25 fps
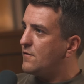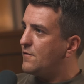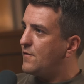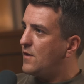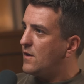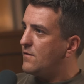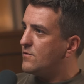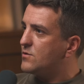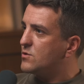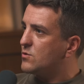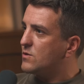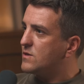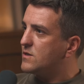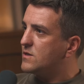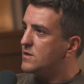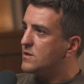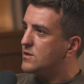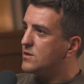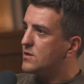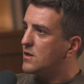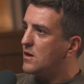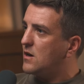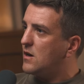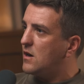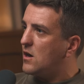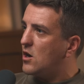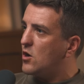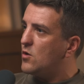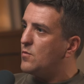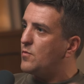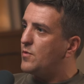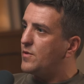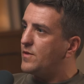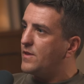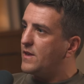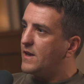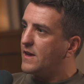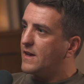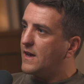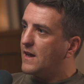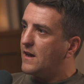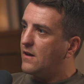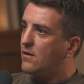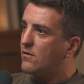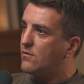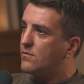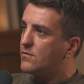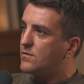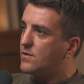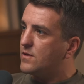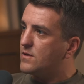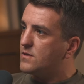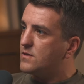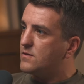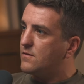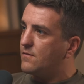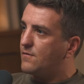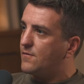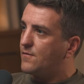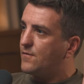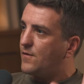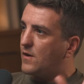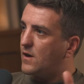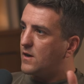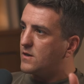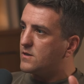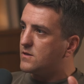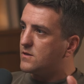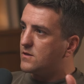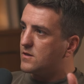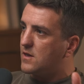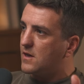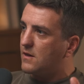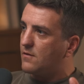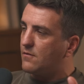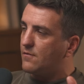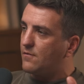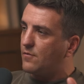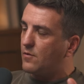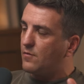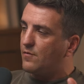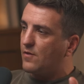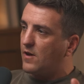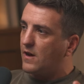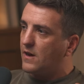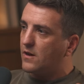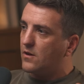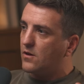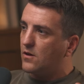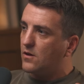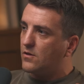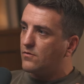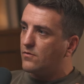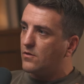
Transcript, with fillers: 500 quid to start, open the account is the first thing with Vanguard,